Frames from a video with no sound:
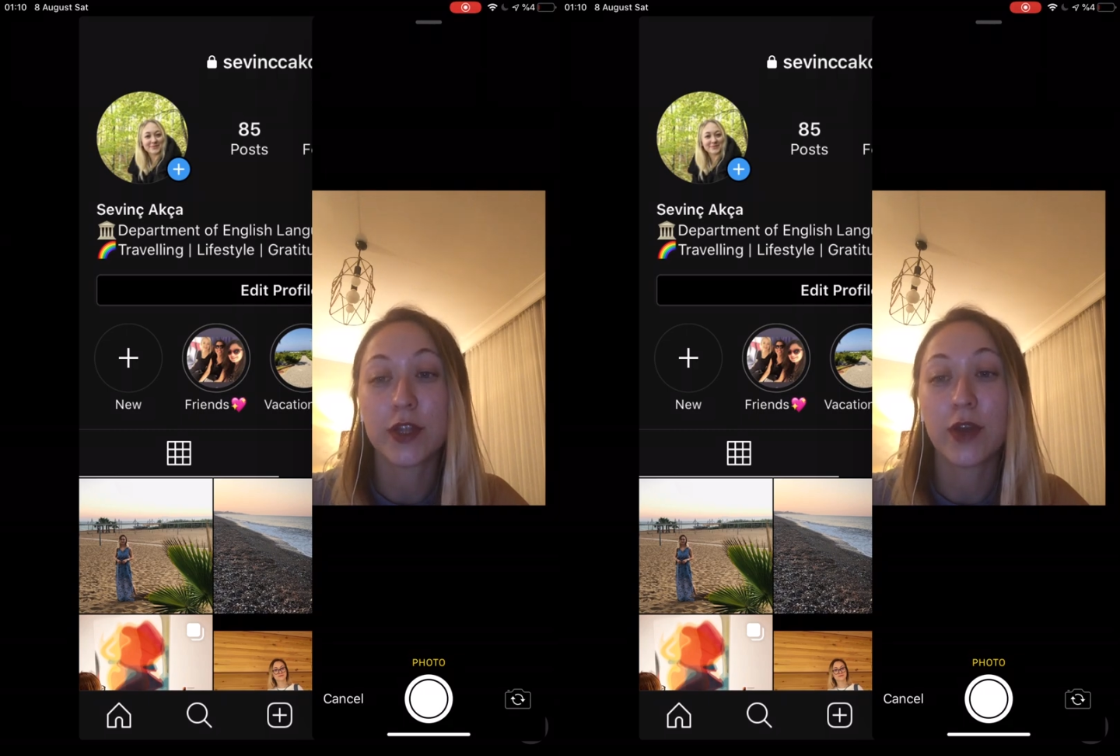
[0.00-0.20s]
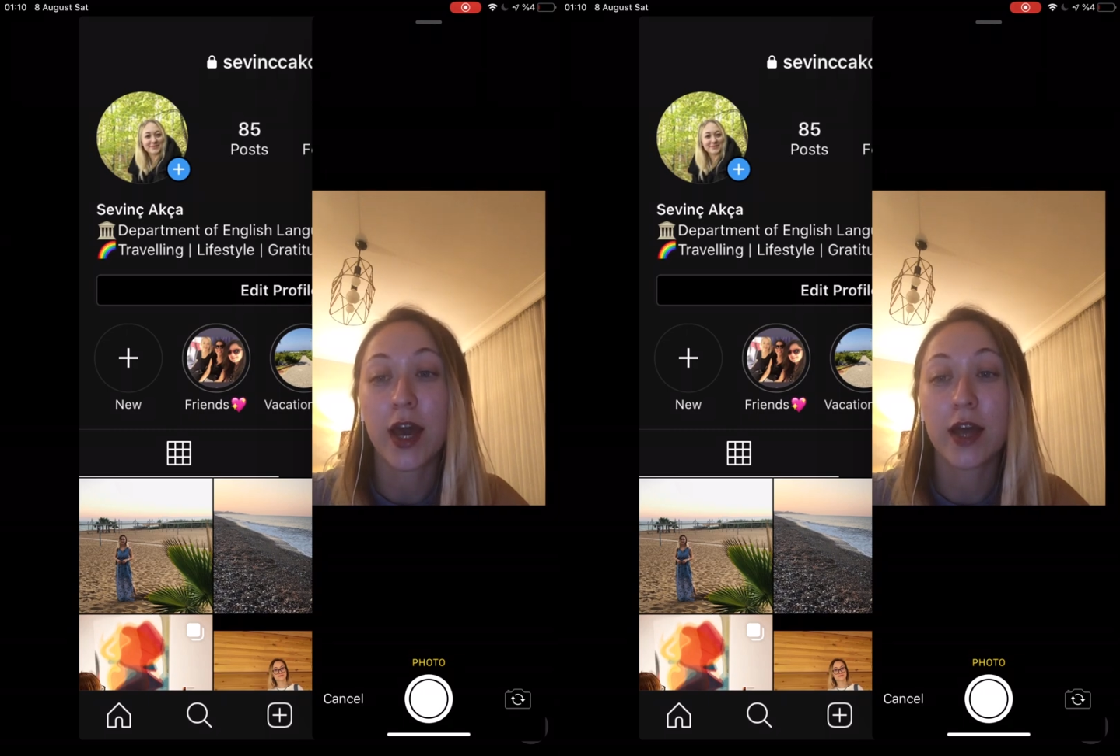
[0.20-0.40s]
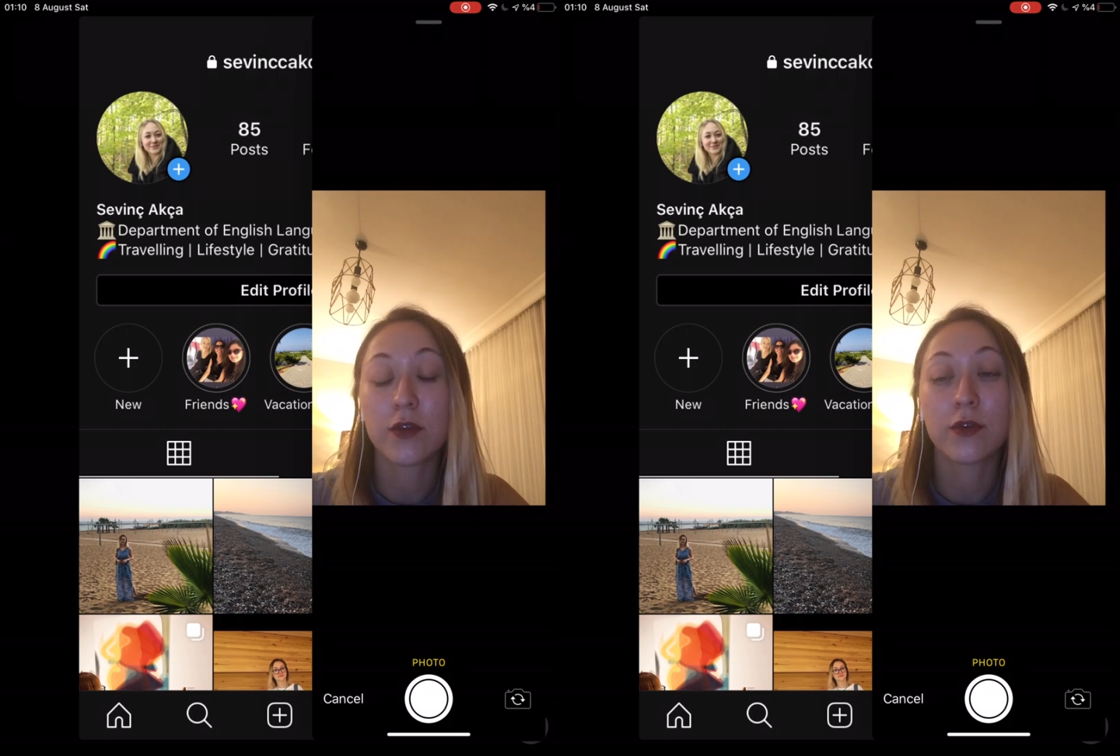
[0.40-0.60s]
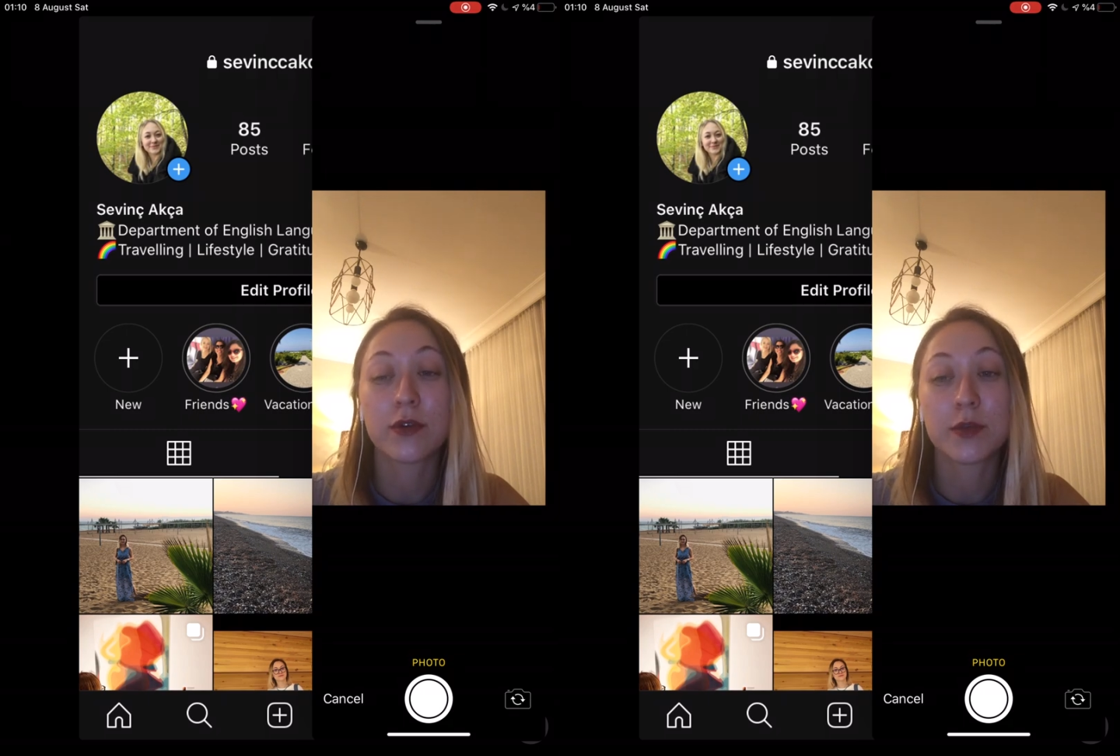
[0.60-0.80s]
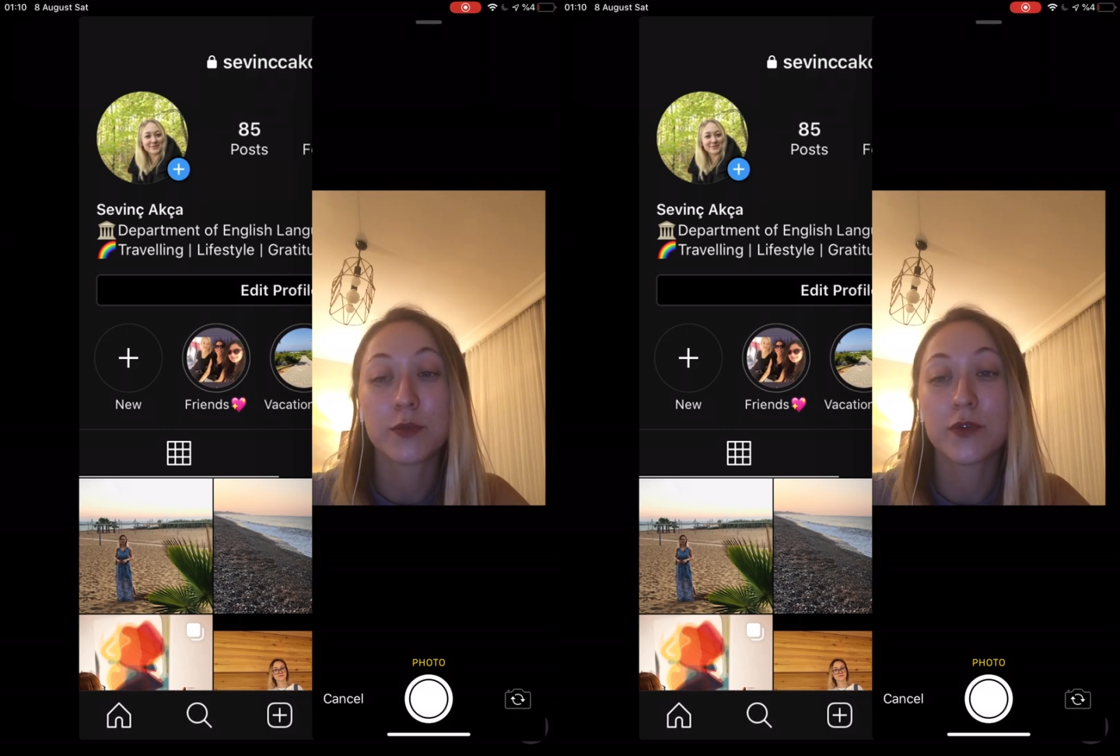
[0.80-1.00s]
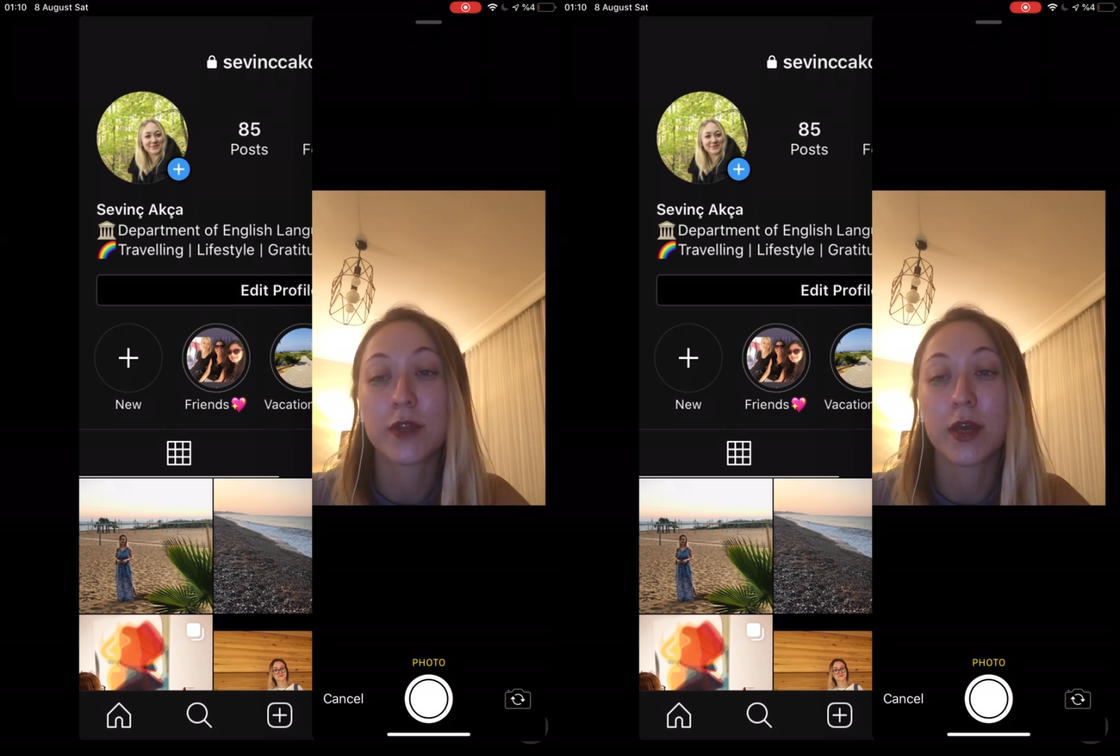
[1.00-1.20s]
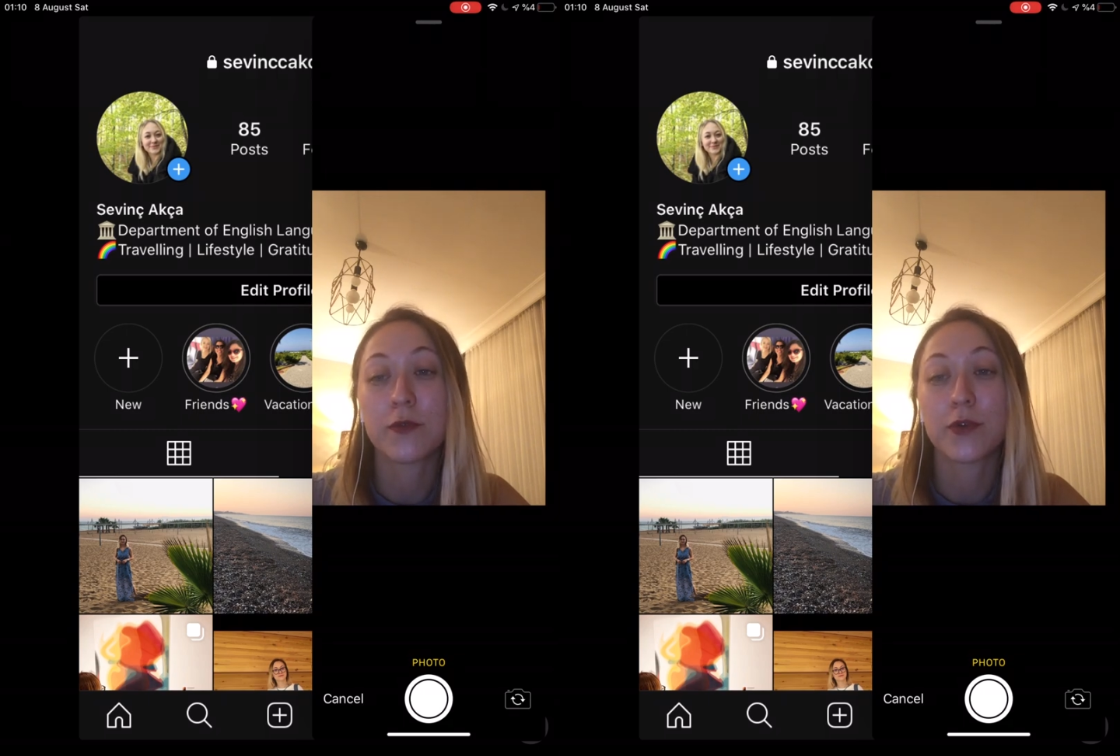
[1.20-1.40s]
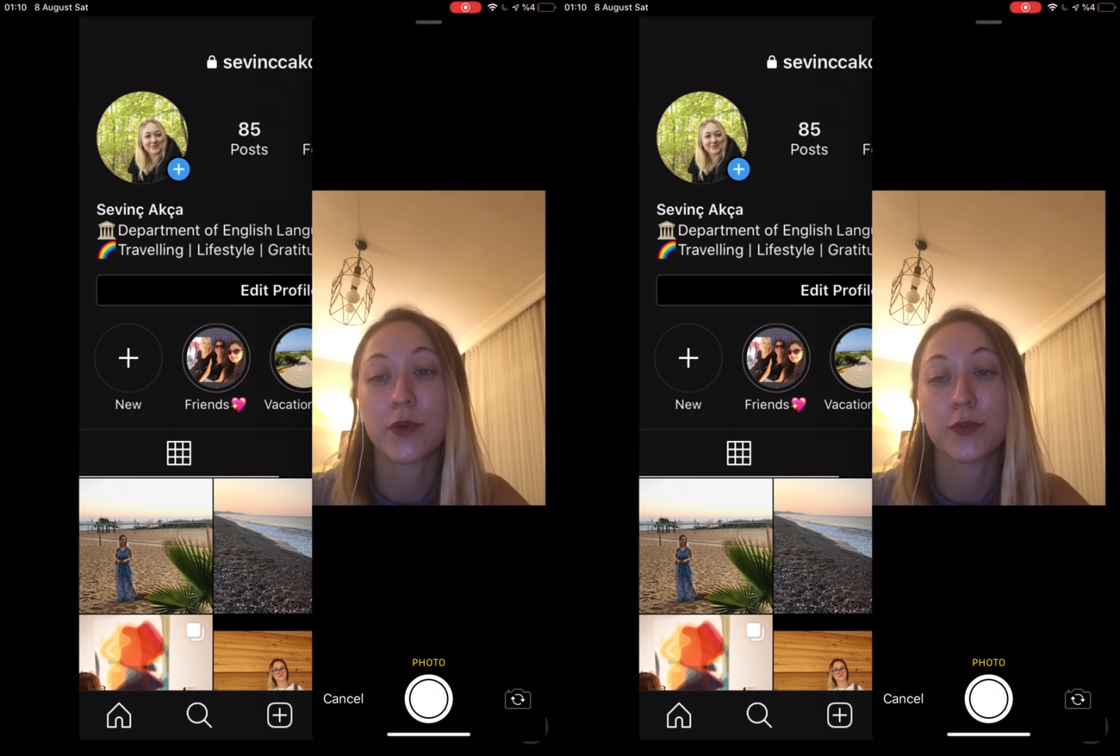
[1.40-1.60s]
add or remove them
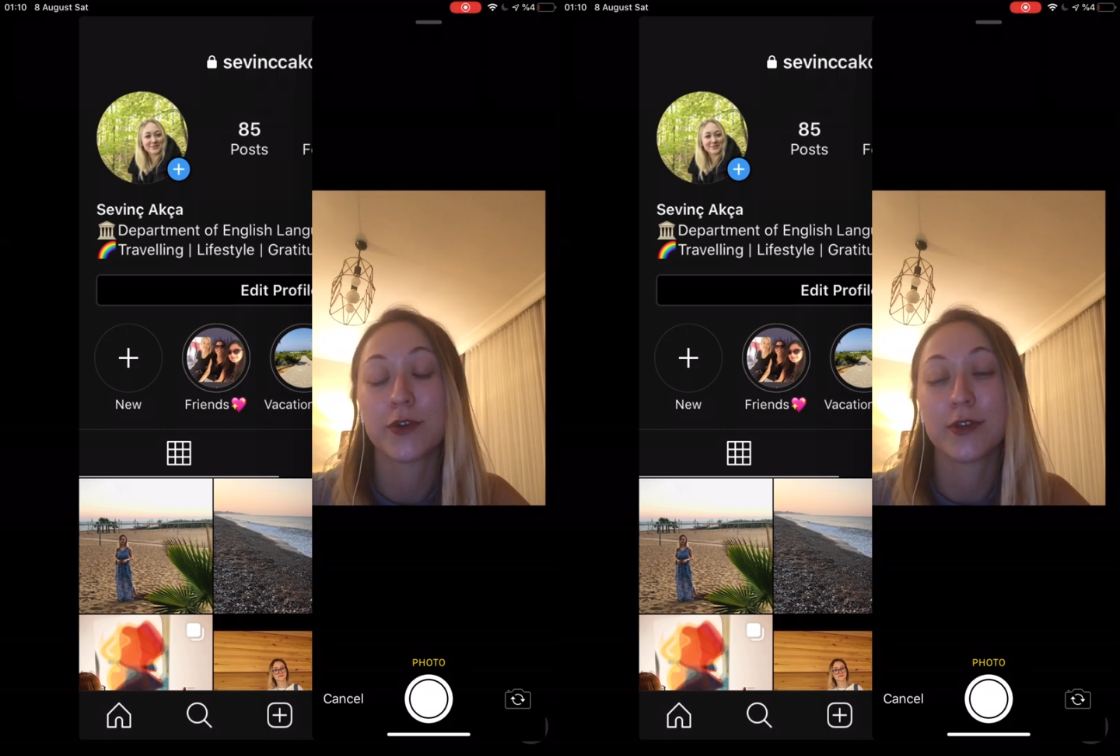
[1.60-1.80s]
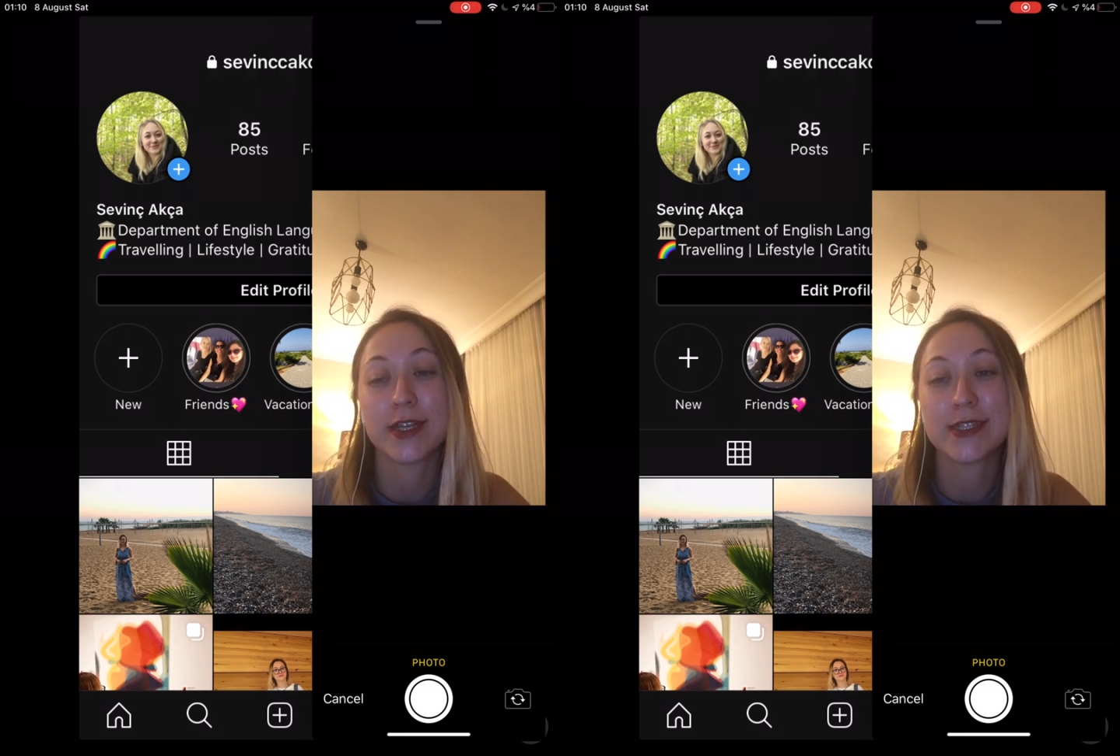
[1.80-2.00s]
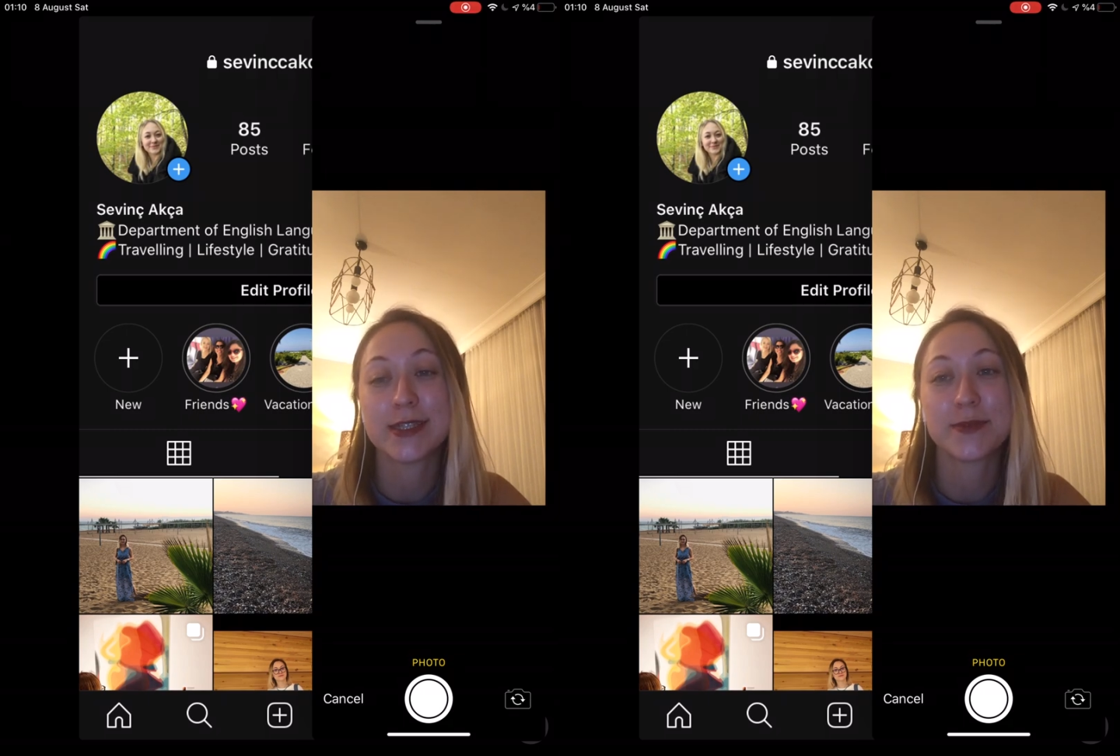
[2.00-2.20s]
from your list.